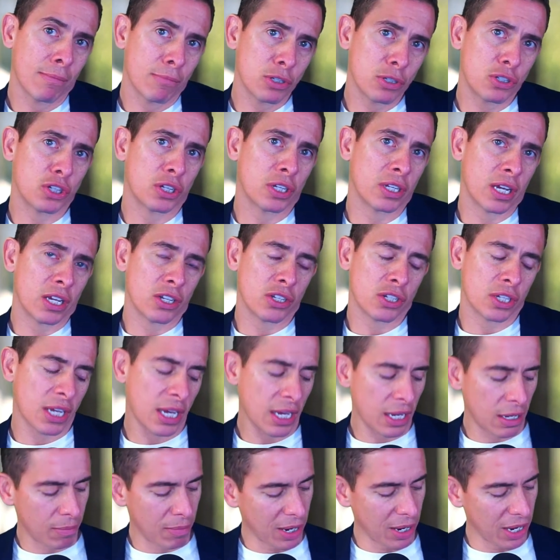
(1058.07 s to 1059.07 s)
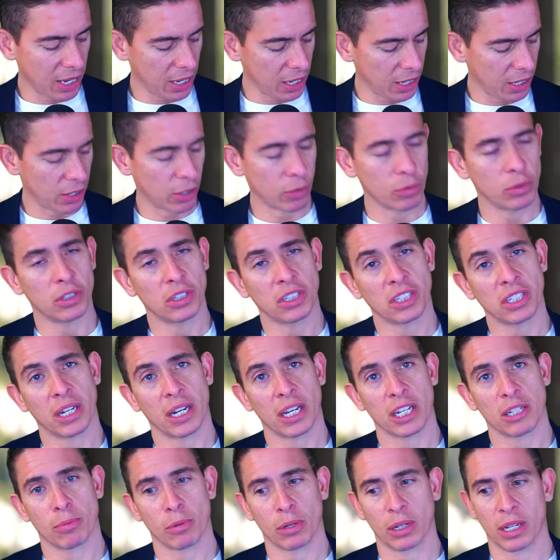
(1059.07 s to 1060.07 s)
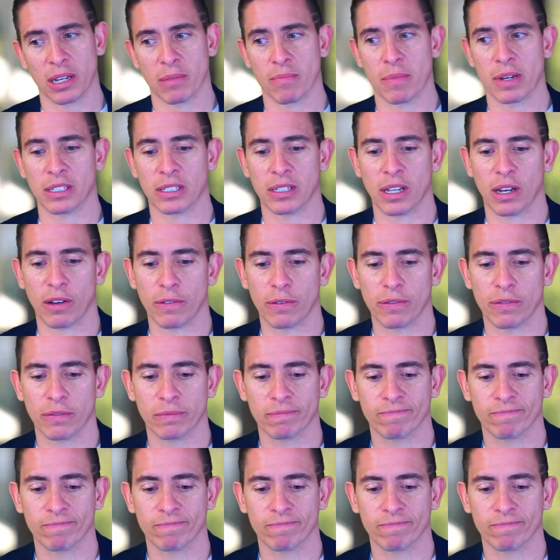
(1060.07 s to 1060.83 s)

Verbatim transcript: but you get educated by a real estate expert like myself.